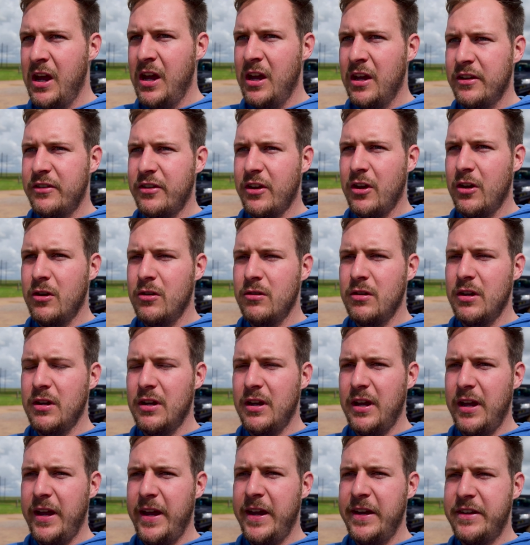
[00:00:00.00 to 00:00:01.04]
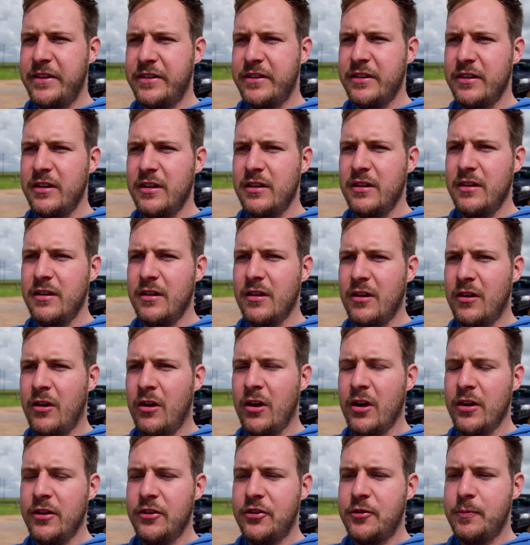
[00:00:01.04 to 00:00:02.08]
So it's
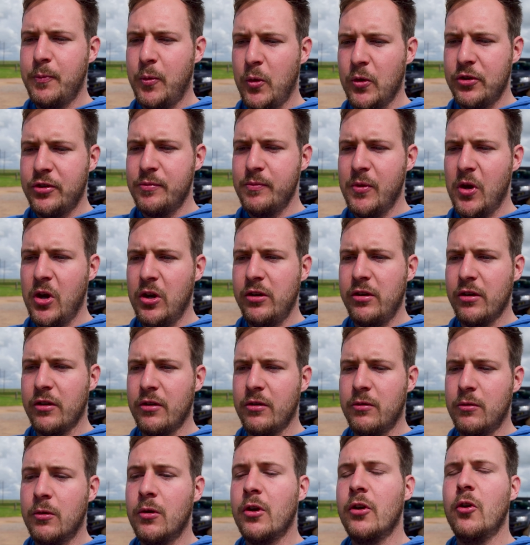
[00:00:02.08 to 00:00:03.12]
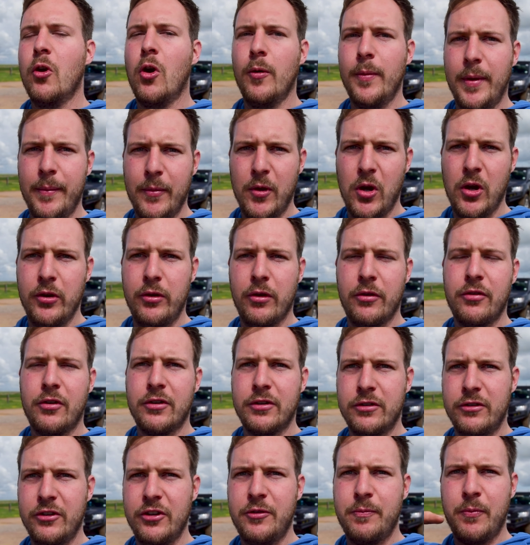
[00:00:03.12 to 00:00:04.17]
on sports mode or normal mode, your
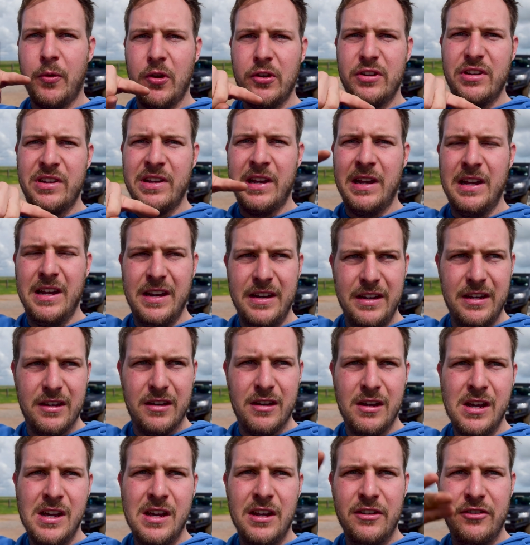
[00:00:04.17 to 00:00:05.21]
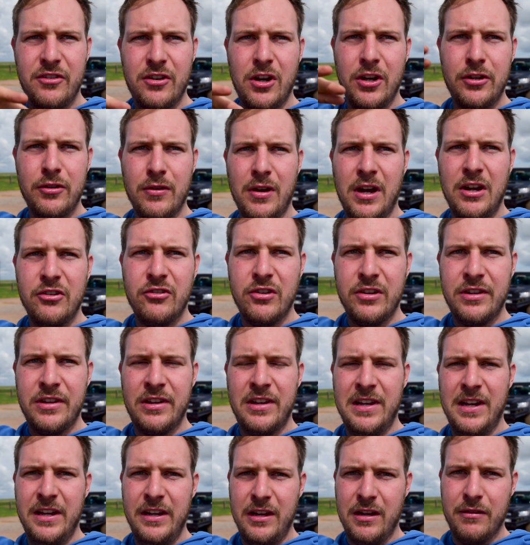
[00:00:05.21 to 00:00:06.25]
throttle response is linear. 0 to 100 is
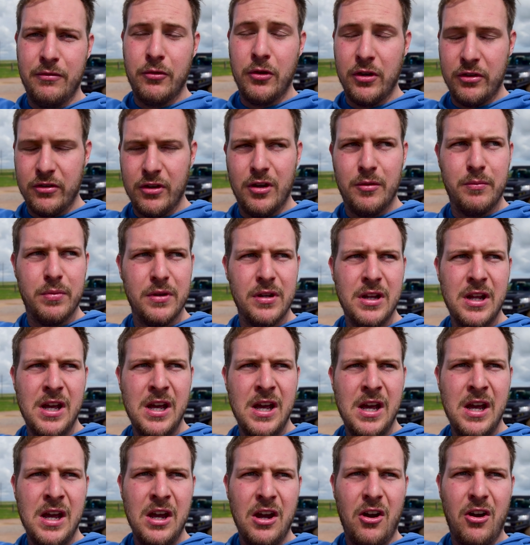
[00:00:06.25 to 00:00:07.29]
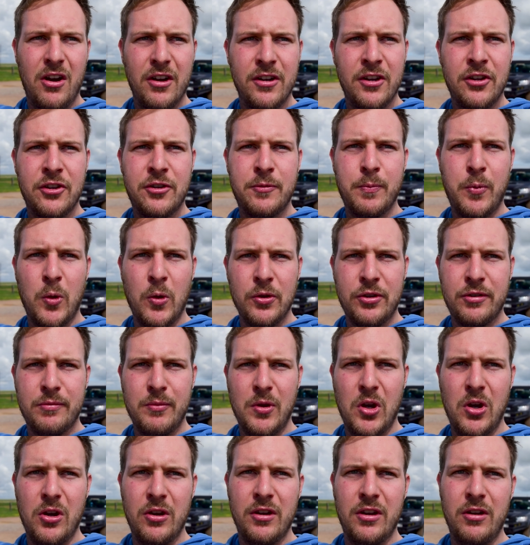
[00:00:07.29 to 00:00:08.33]
linear, for example. On sports
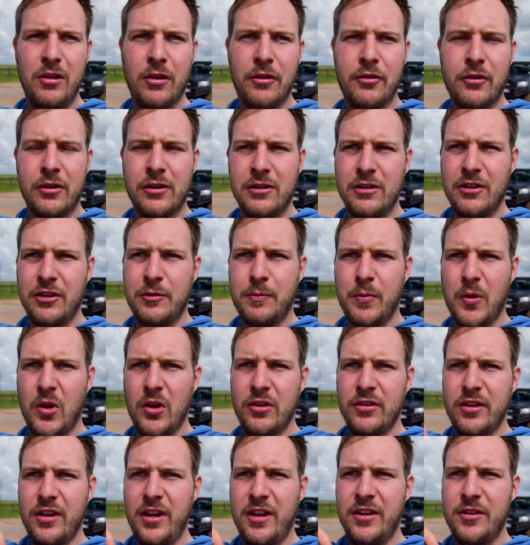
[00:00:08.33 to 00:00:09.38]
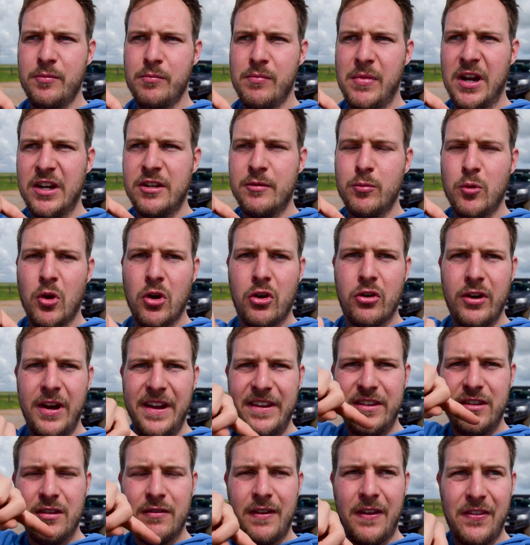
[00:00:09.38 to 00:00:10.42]
mode, your throttle response is much more
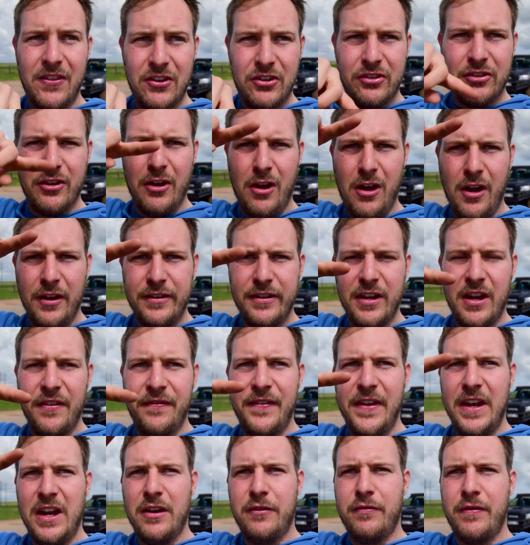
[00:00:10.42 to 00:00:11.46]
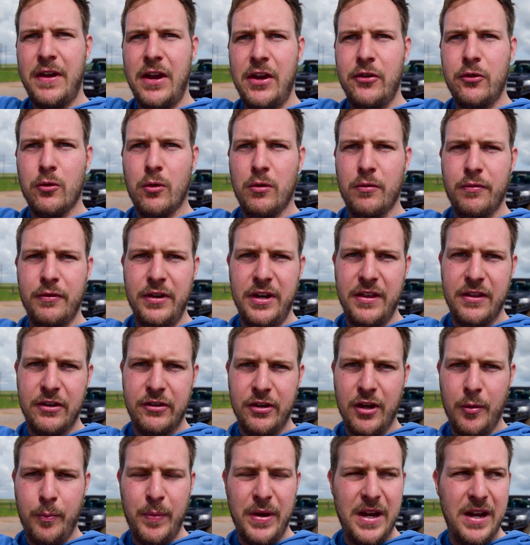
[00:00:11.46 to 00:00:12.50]
aggressive at the start, and then it fades off near the
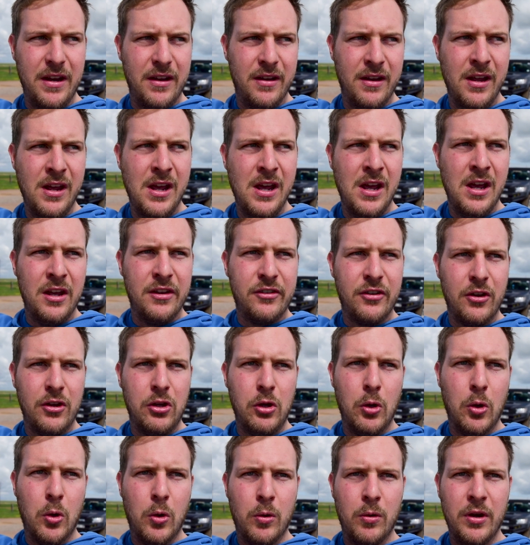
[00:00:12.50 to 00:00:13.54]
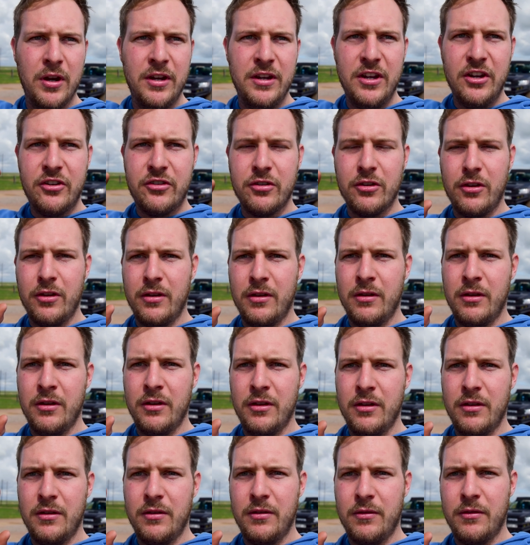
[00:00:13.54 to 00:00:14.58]
top end. So your initial
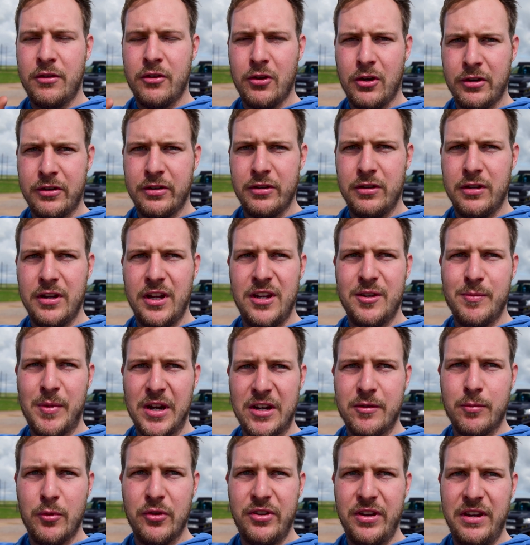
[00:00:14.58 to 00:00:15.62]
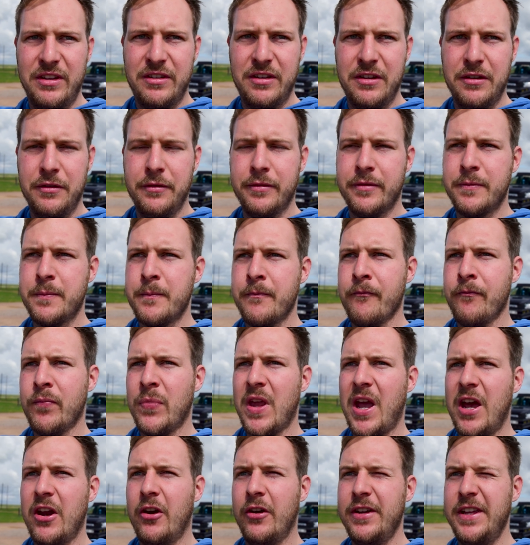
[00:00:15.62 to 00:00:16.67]
throttle is much more sensitive.
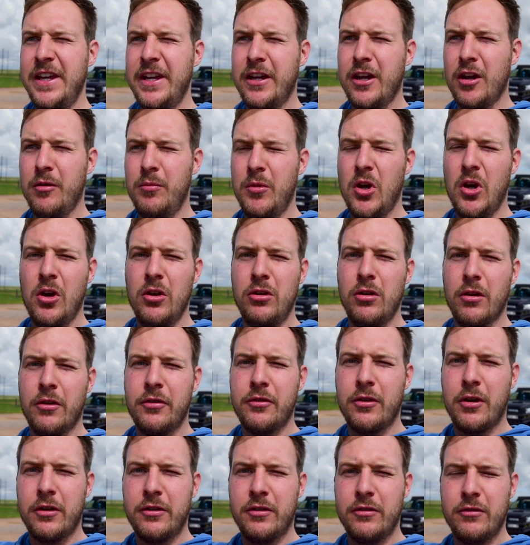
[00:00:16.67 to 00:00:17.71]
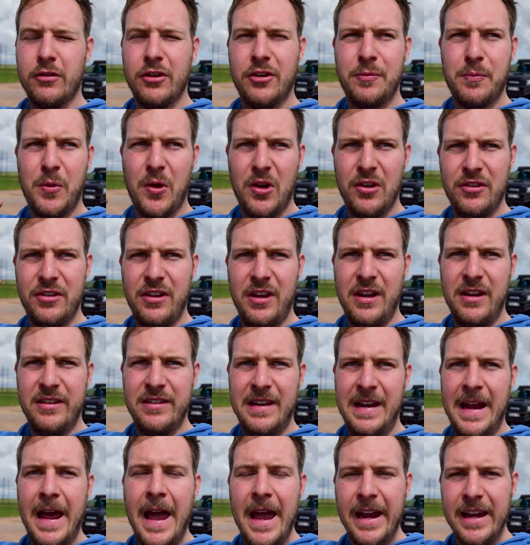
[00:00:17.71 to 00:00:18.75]
And on eco mode, your throttle response is
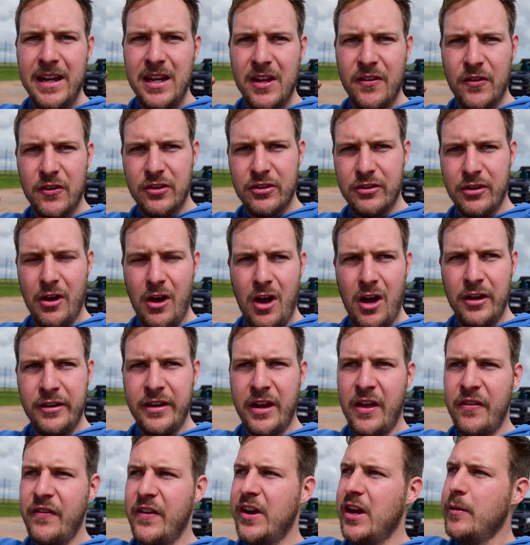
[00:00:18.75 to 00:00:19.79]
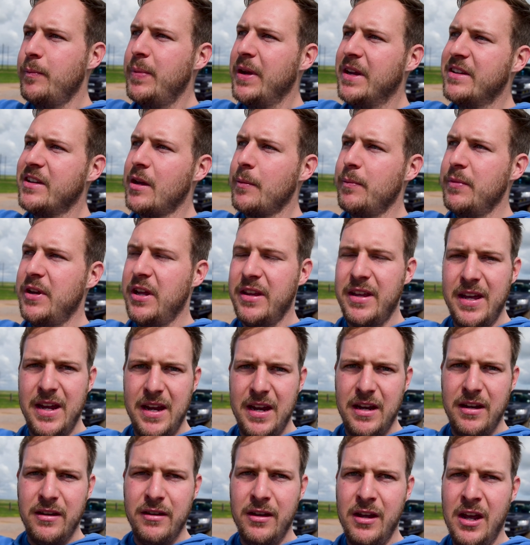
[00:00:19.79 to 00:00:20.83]
laggy at the start, and then it picks up near the
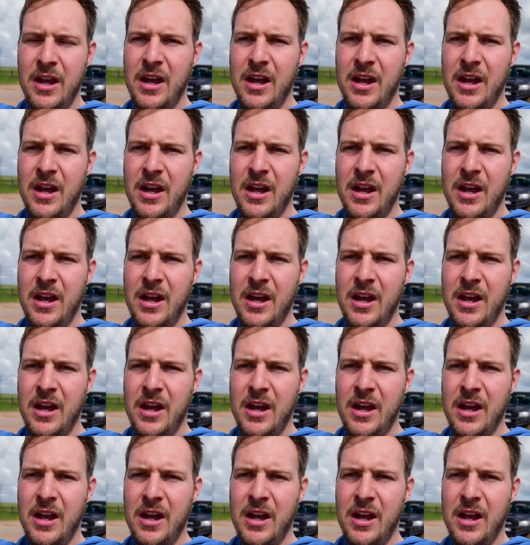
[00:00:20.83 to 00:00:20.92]
end.